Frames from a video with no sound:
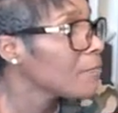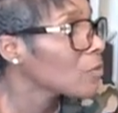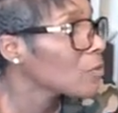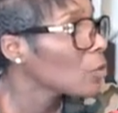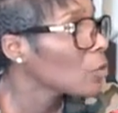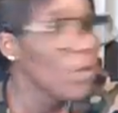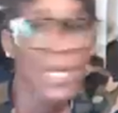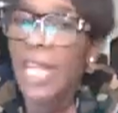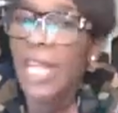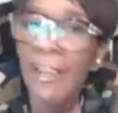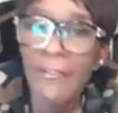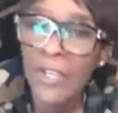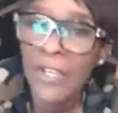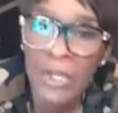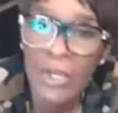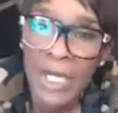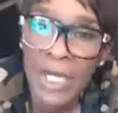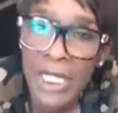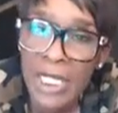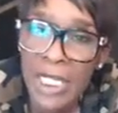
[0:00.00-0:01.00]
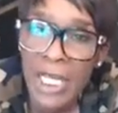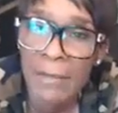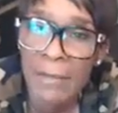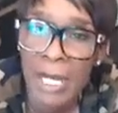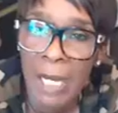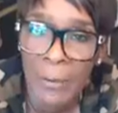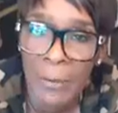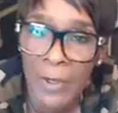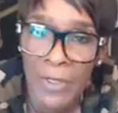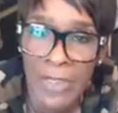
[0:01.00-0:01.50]
whatever you want to come
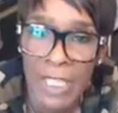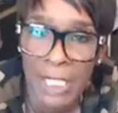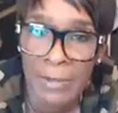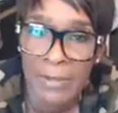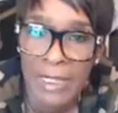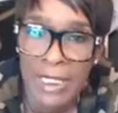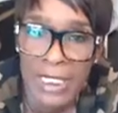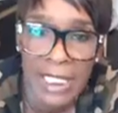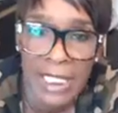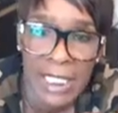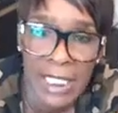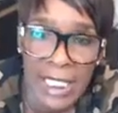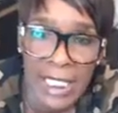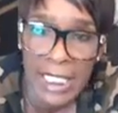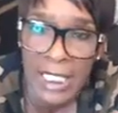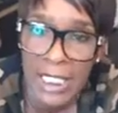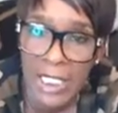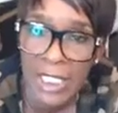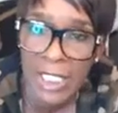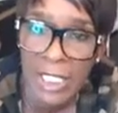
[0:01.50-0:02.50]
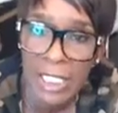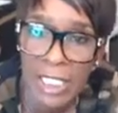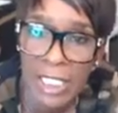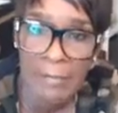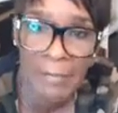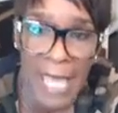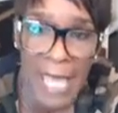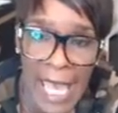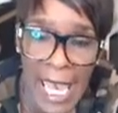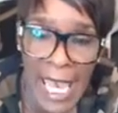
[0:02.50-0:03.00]
up with them. Silly,
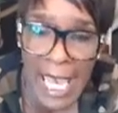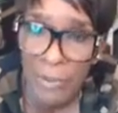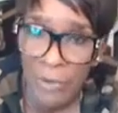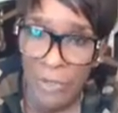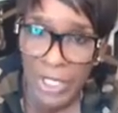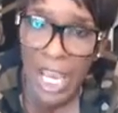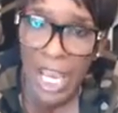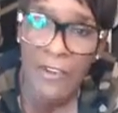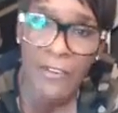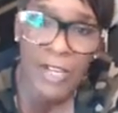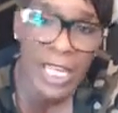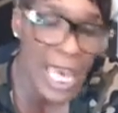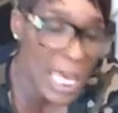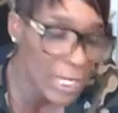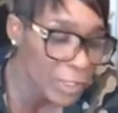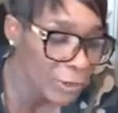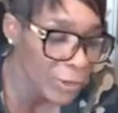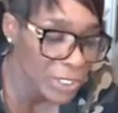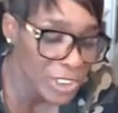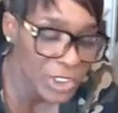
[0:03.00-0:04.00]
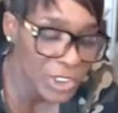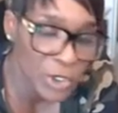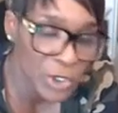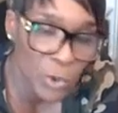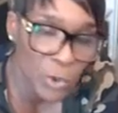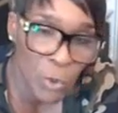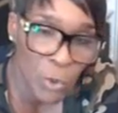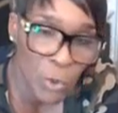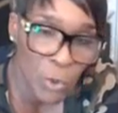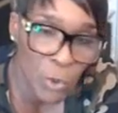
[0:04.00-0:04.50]
good, bad, whatever categories you
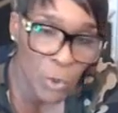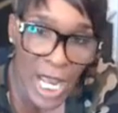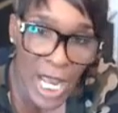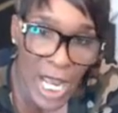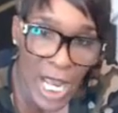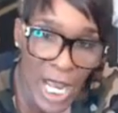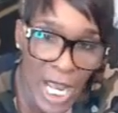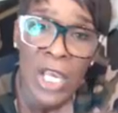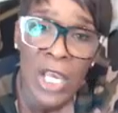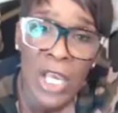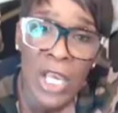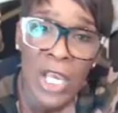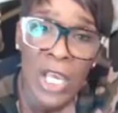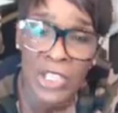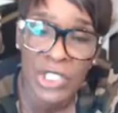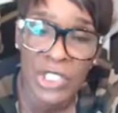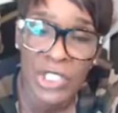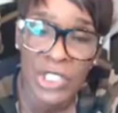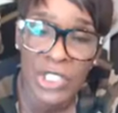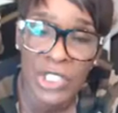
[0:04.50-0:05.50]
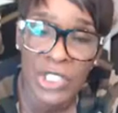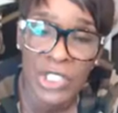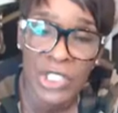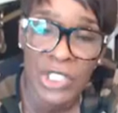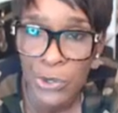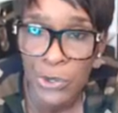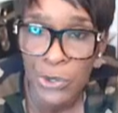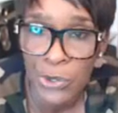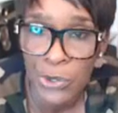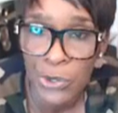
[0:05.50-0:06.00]
want, you just want to
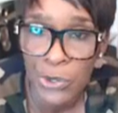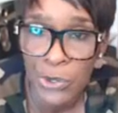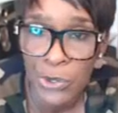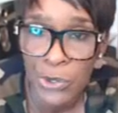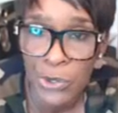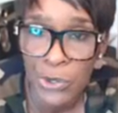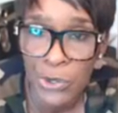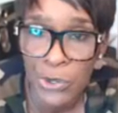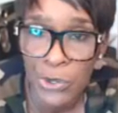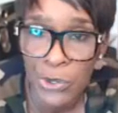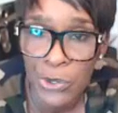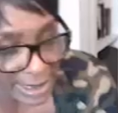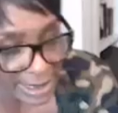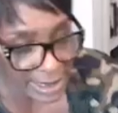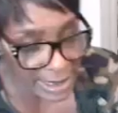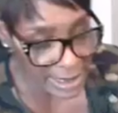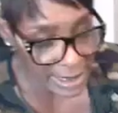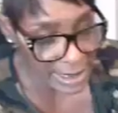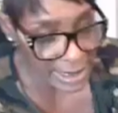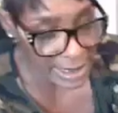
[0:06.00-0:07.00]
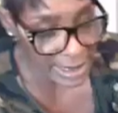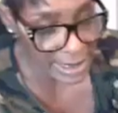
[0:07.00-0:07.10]
sort them into some type of